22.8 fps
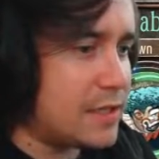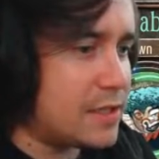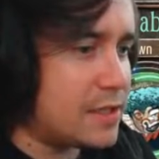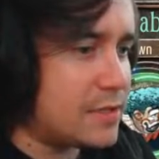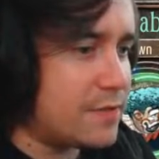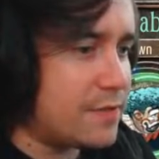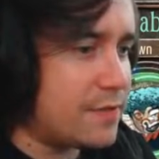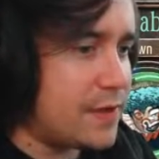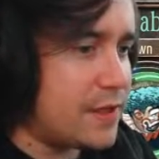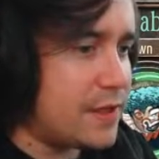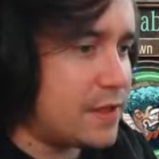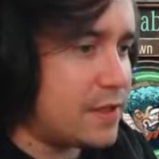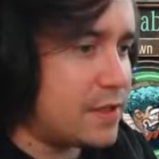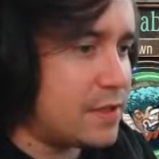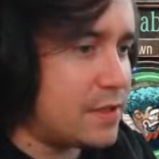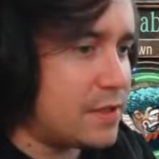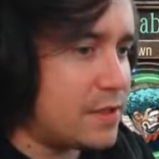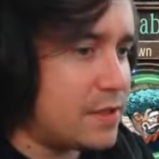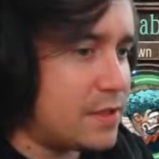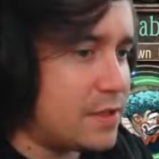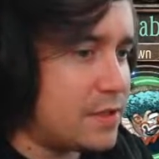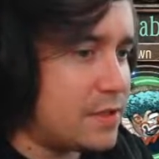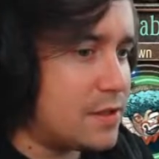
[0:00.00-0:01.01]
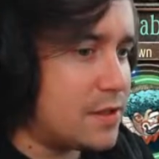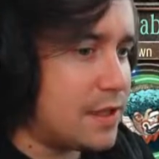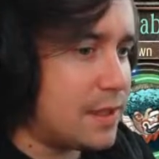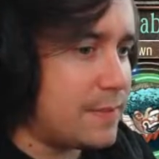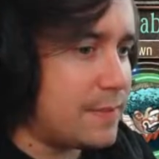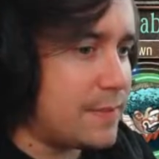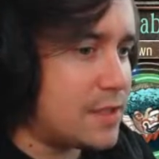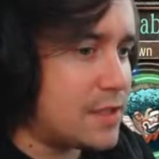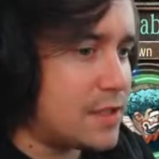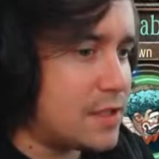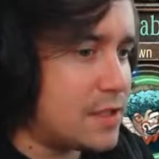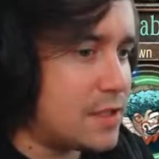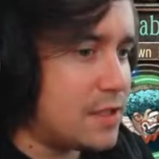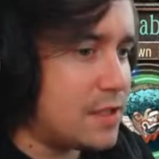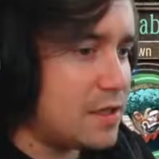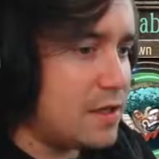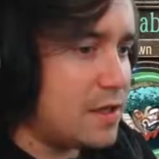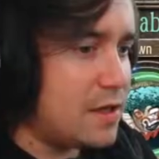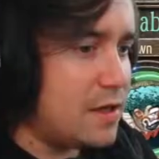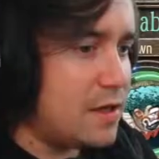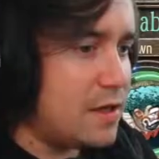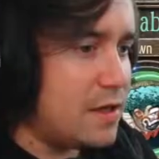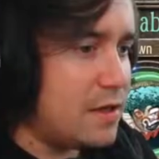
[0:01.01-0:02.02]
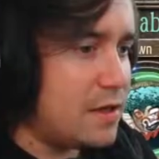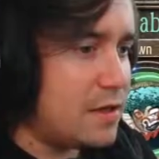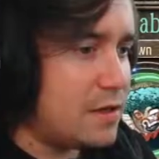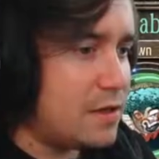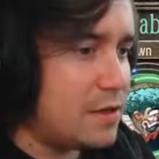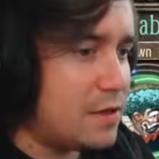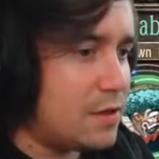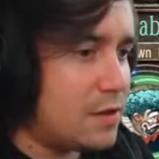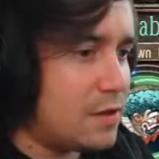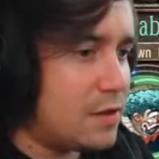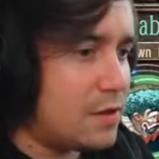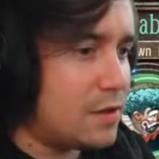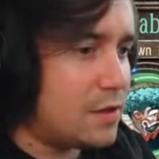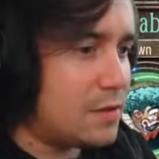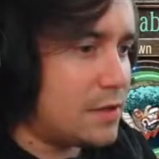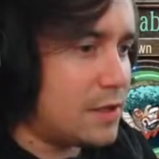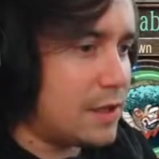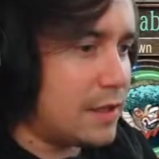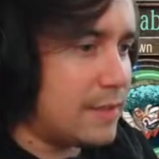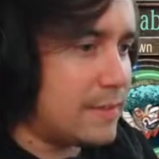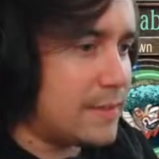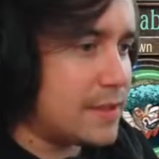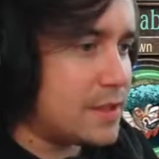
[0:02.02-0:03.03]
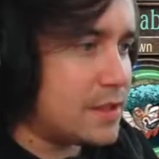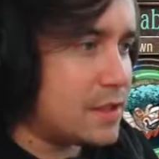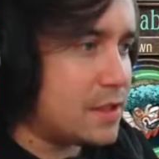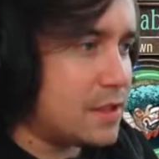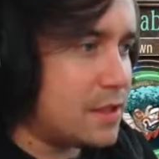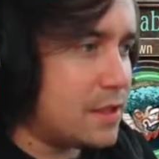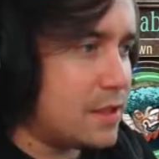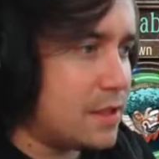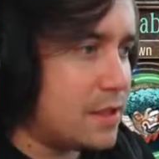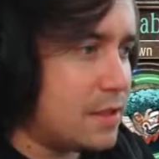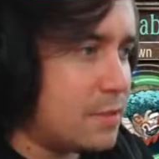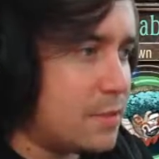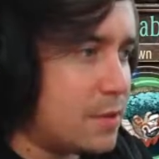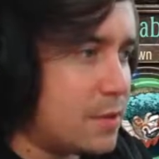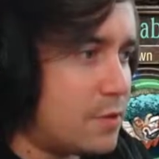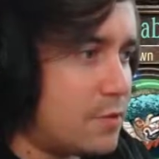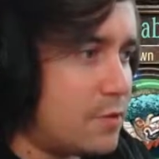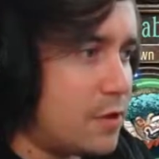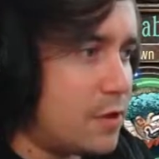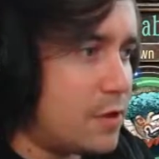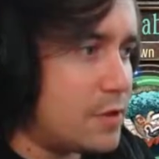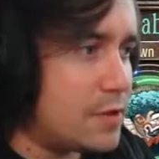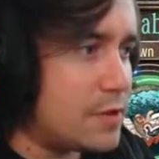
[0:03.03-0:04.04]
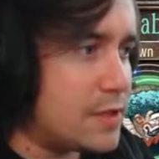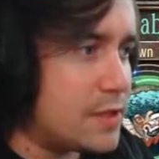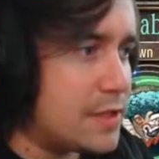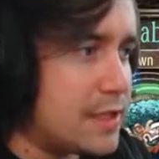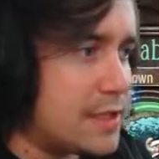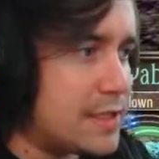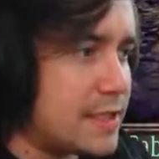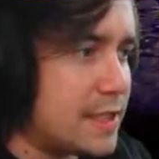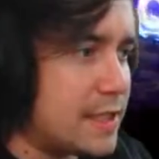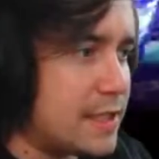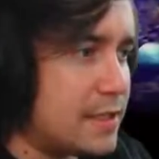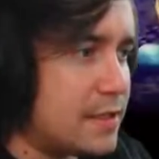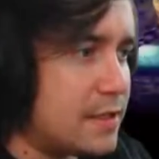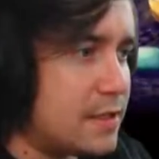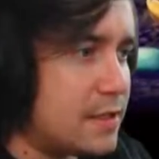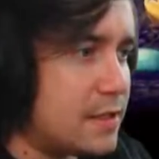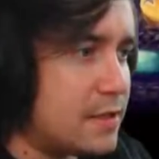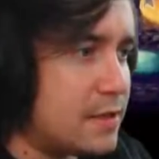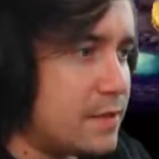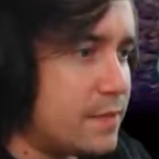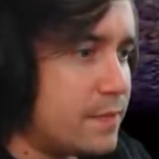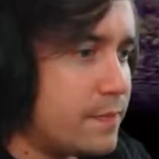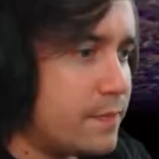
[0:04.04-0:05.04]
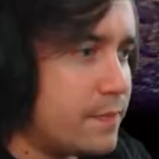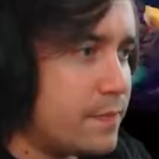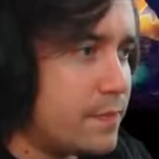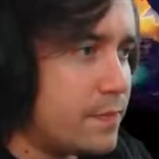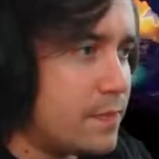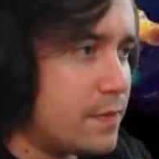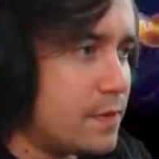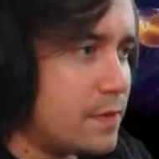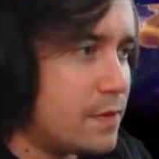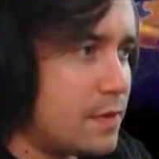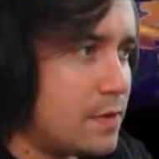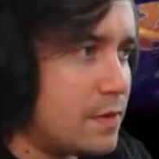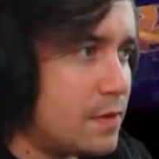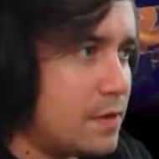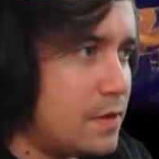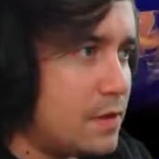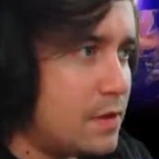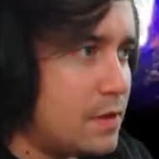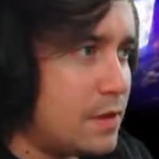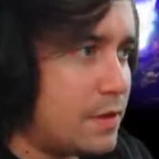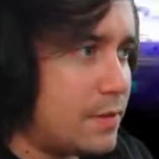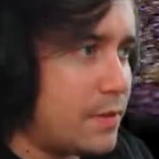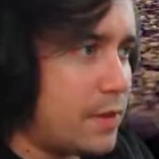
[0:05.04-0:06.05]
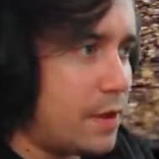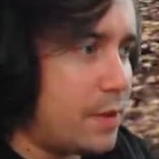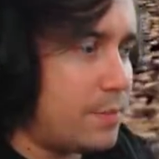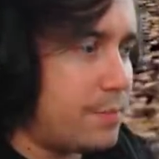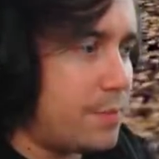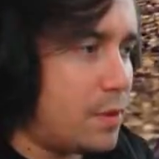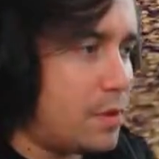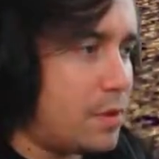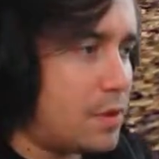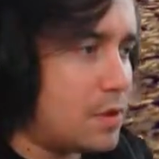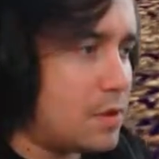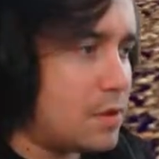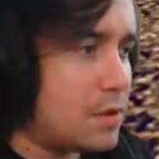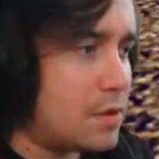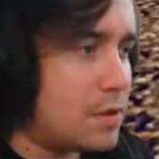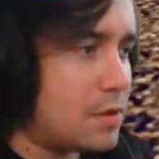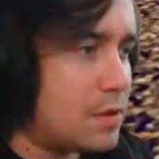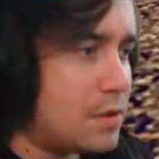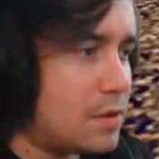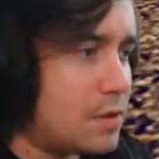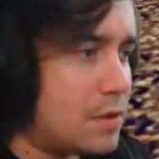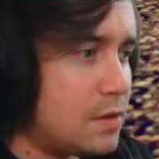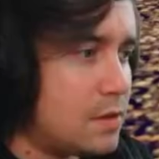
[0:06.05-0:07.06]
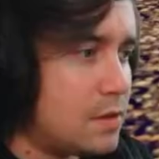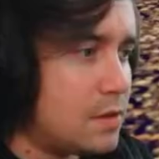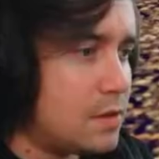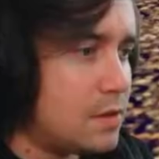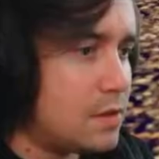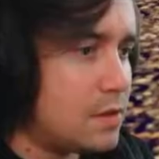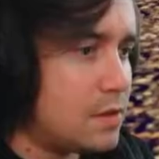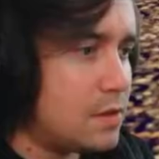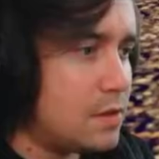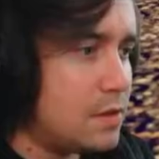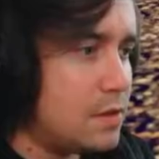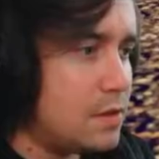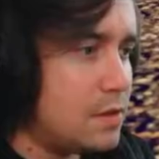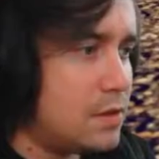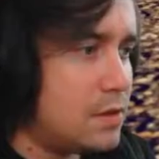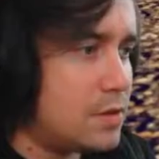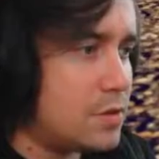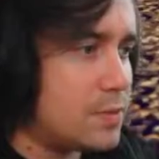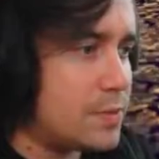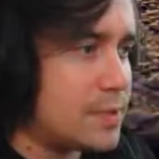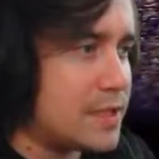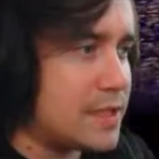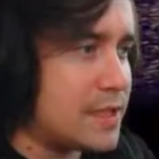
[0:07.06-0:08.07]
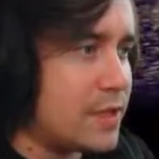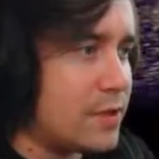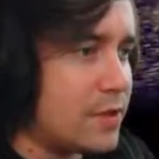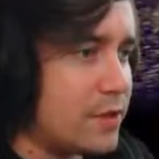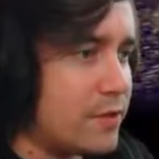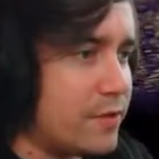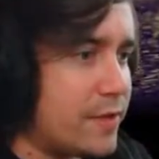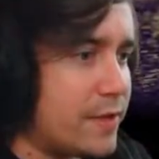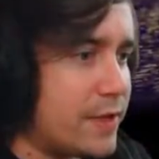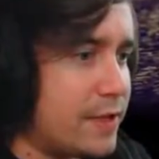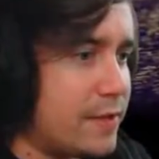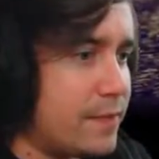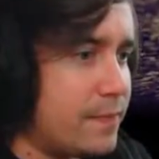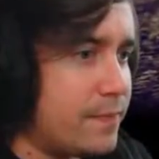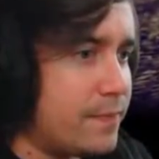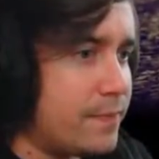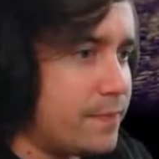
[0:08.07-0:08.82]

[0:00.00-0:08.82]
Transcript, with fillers: It does fairly good, good damage. Good, good, good damage. Uh, mock throw onto this then. There we go, bonk. Almost killed it already.